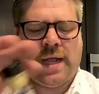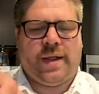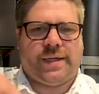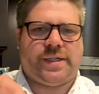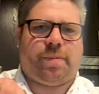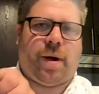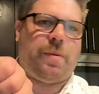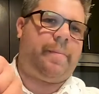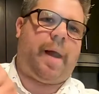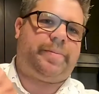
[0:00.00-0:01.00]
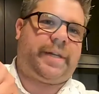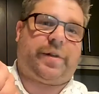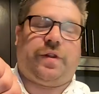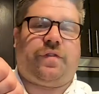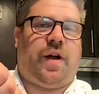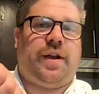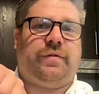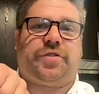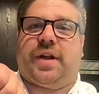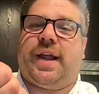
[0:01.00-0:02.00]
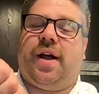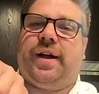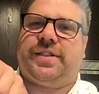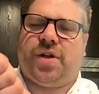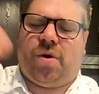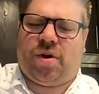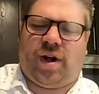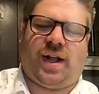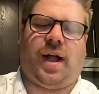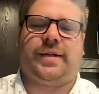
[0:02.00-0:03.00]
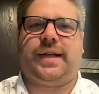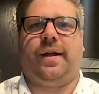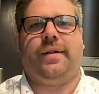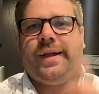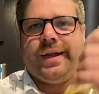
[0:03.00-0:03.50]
This is a bourbon I'm not particularly fond of drinking on its own or in a cocktail.